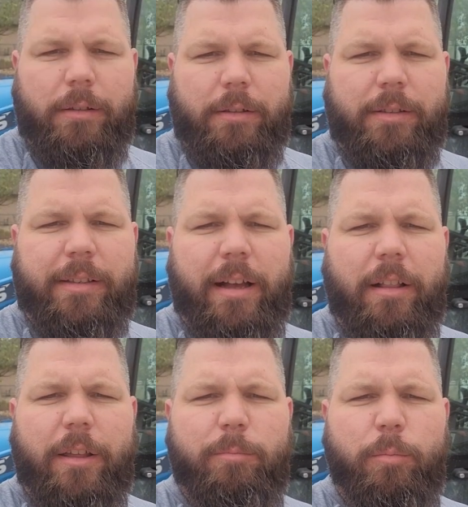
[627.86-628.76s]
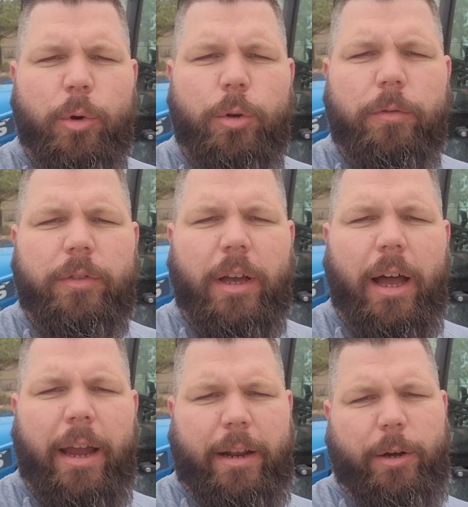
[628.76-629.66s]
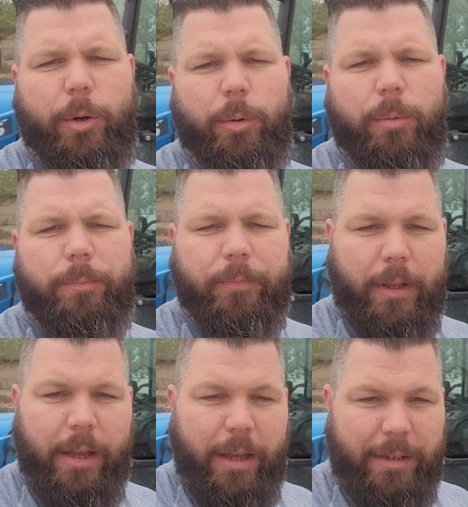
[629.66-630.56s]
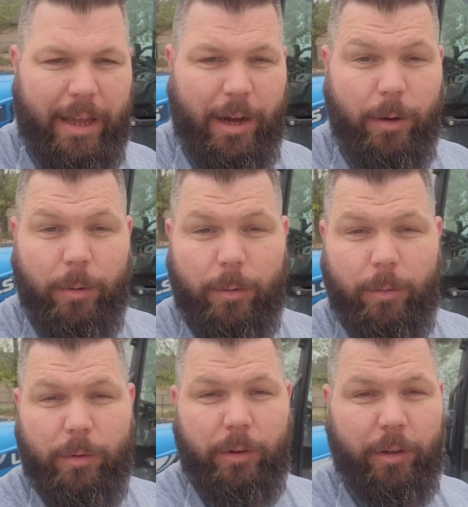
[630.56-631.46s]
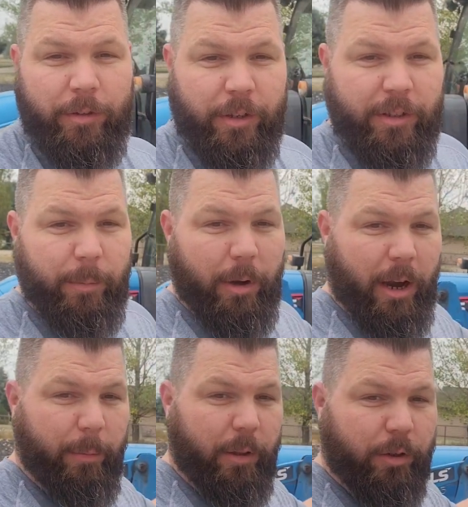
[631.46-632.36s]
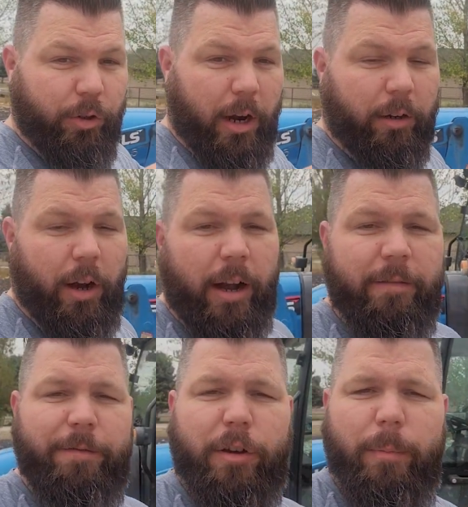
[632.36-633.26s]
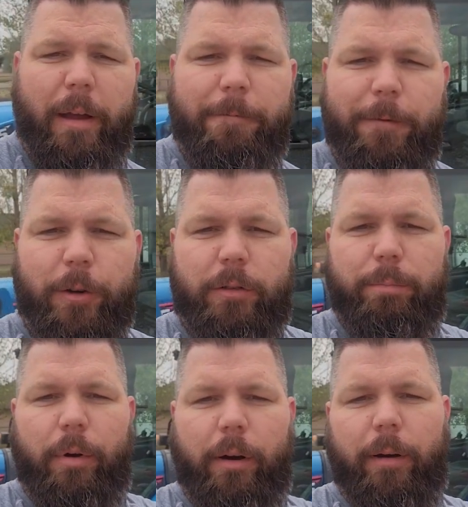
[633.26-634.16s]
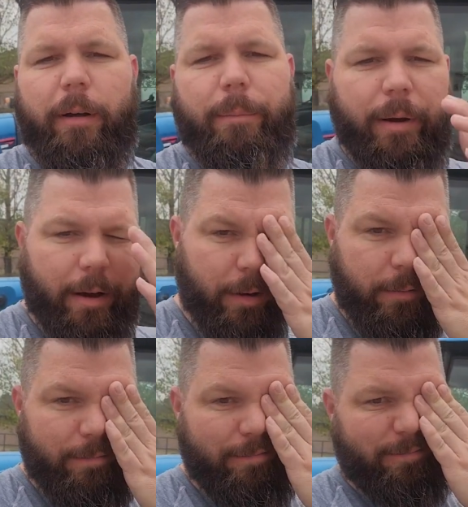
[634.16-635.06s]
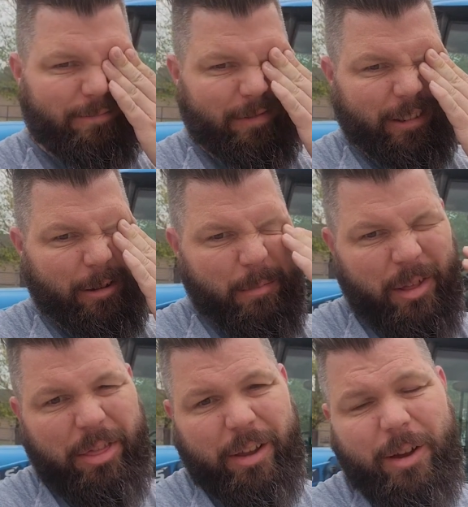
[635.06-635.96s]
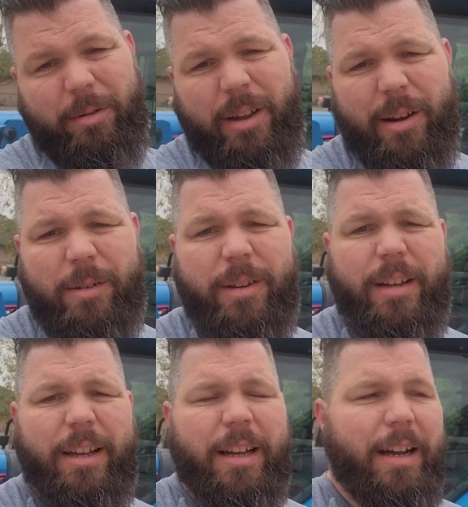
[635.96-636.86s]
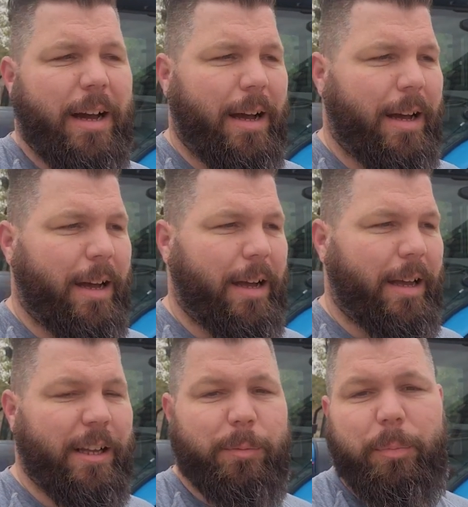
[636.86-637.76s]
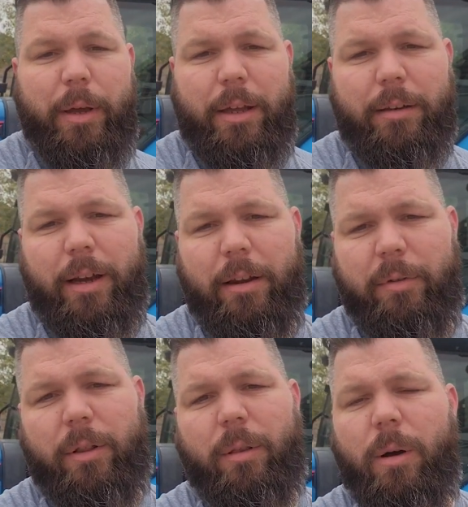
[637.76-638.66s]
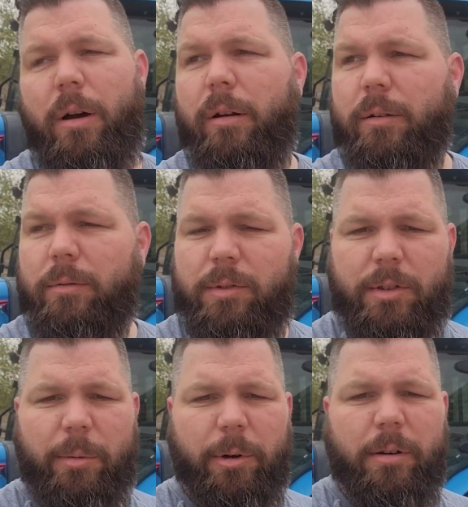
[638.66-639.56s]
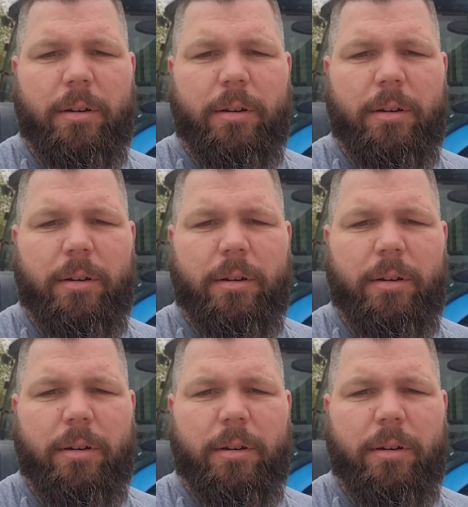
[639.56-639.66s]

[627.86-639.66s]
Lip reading: sell and move to Idaho. Now, as you can see behind me, the tractor, I filmed that first part about a month ago now. It's been kind of a long summer,